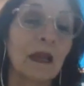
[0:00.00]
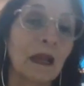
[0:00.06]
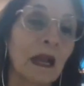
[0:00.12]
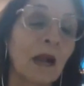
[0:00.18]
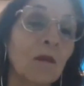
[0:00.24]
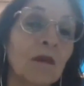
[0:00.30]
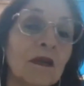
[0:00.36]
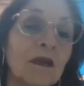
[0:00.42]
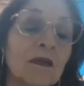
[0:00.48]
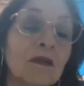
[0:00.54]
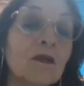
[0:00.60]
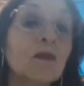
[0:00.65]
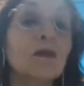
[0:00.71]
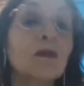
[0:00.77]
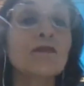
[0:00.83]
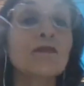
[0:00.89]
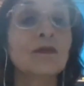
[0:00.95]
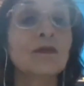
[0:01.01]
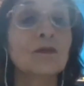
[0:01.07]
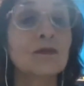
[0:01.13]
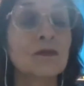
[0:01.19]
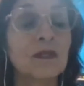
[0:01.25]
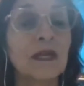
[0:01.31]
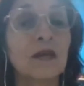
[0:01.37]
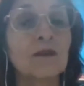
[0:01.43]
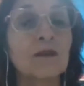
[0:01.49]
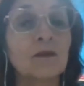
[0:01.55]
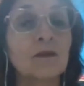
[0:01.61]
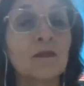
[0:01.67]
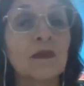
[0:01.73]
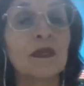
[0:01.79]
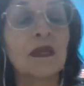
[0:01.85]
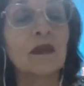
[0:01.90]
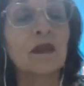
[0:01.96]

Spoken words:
our new constitution has to be